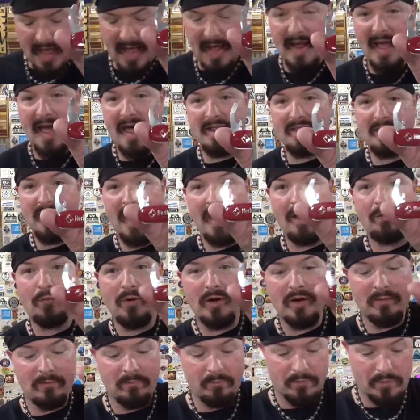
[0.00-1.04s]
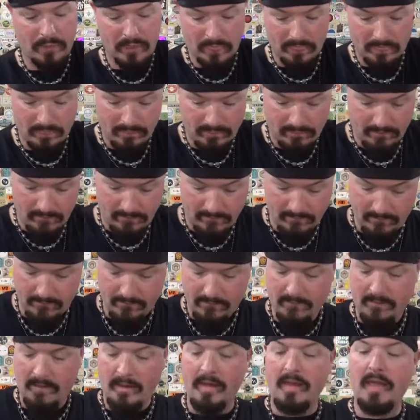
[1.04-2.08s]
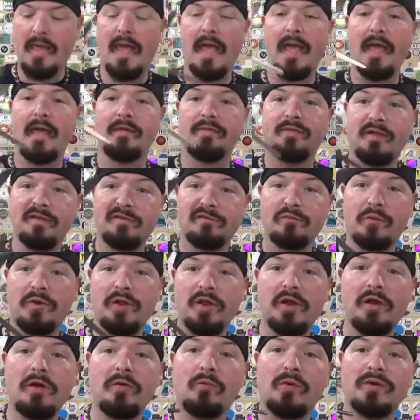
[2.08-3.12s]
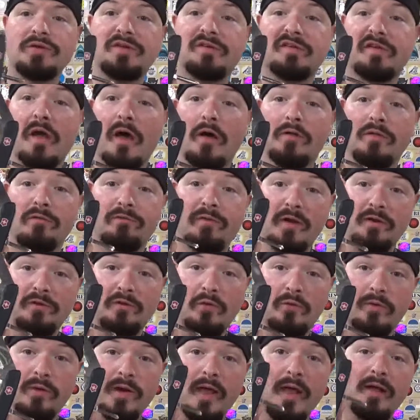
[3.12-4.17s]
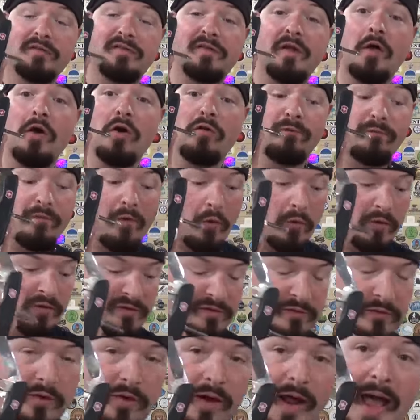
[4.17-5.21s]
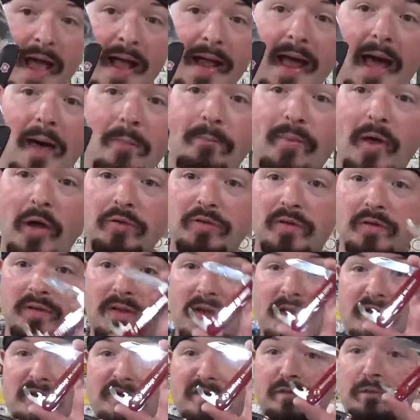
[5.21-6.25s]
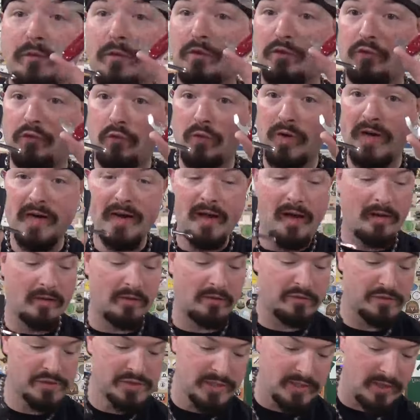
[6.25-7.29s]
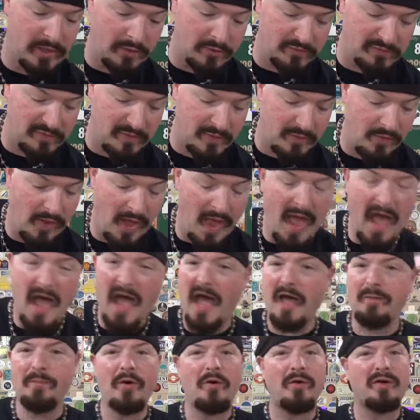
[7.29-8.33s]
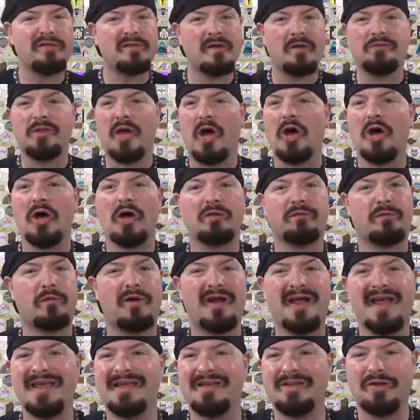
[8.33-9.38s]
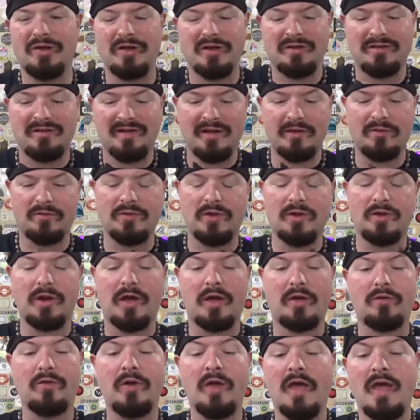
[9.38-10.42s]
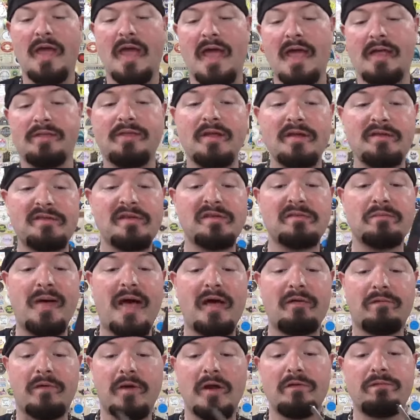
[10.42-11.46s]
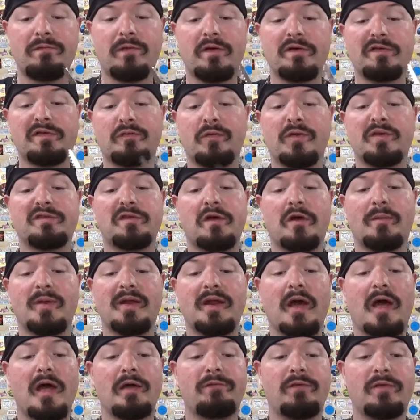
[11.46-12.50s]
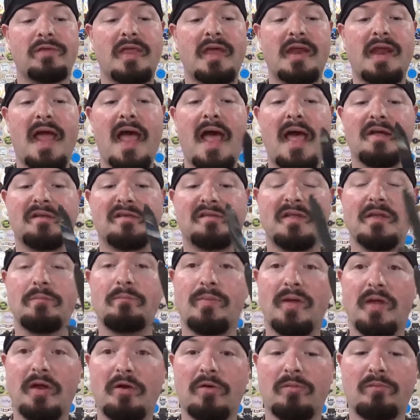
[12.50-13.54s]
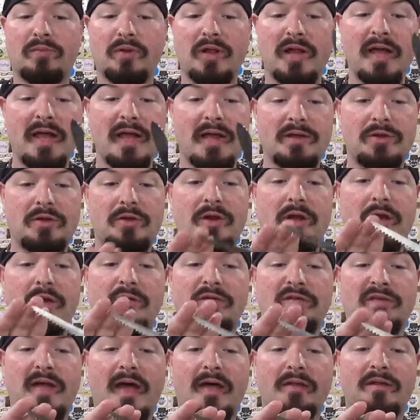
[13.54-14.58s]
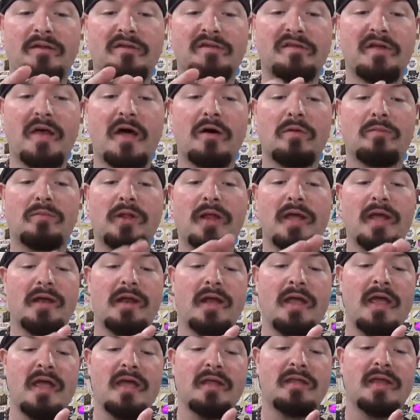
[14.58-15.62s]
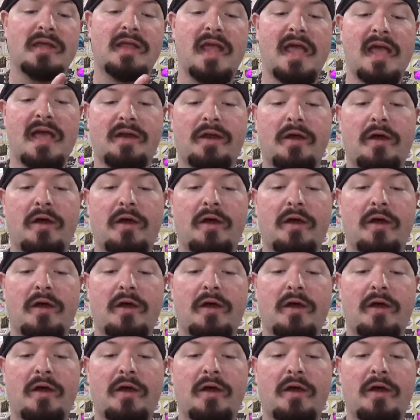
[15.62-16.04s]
I got that one and this one here, which is called the Victorinox Forester, I got both of these for $20, you know, so I'm always on the hunt for a good deal, you know. And this is my very first Swiss Army knife that has the bigger blade, you know. It's got the saw blade, the can